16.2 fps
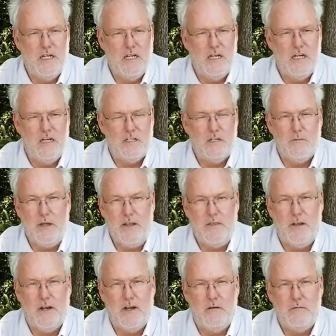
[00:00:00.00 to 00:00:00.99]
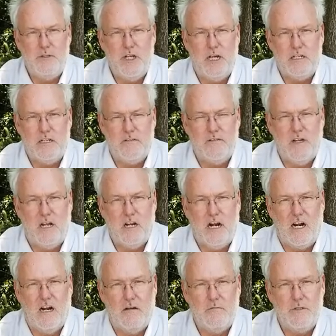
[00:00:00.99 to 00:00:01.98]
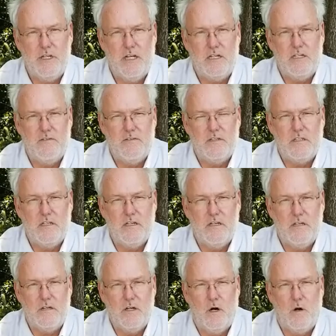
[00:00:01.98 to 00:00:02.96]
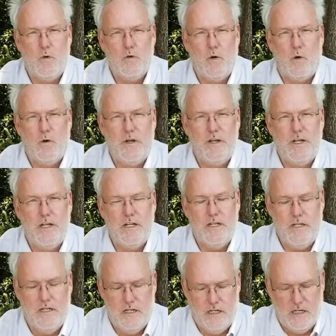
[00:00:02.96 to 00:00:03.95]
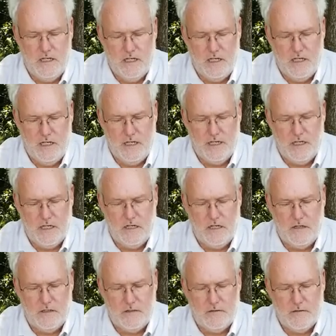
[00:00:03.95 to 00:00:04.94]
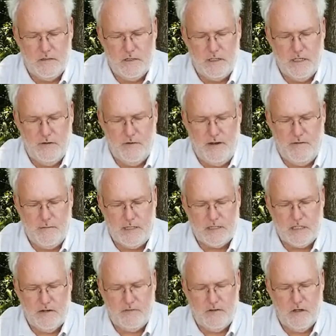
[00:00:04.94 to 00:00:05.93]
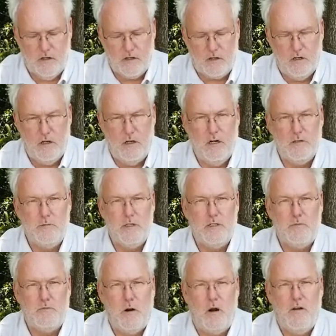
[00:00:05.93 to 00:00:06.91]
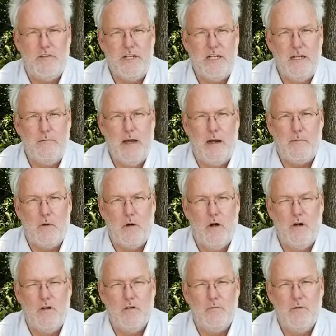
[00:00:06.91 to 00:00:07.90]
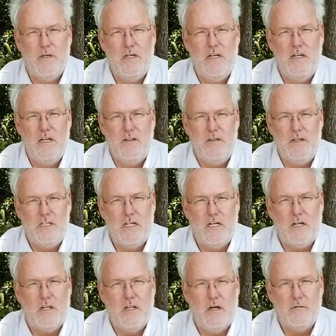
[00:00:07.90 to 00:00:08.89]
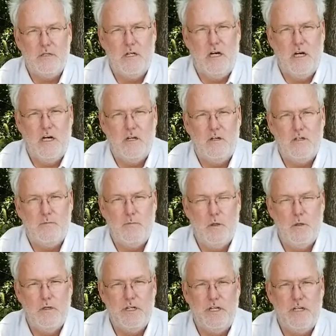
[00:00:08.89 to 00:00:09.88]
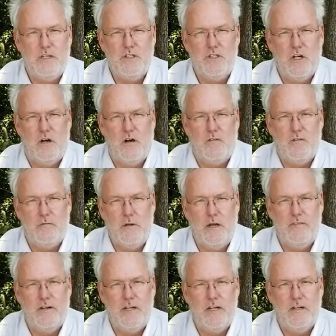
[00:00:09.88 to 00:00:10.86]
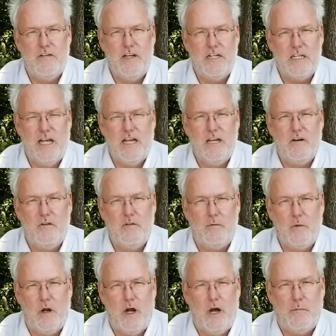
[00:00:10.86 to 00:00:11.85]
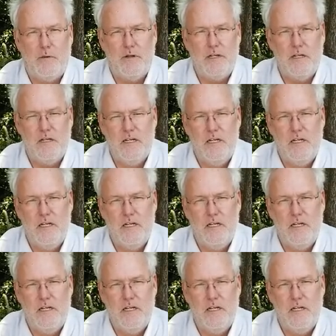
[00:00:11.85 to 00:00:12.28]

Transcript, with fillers: uh, to meet their objective, not our objective. It's uh, gold oriented. And uh, again, we have about 700 clubs, but as part of the DMAP program, these hunt clubs and hunters pull a deer jaw from every deer they take on the property.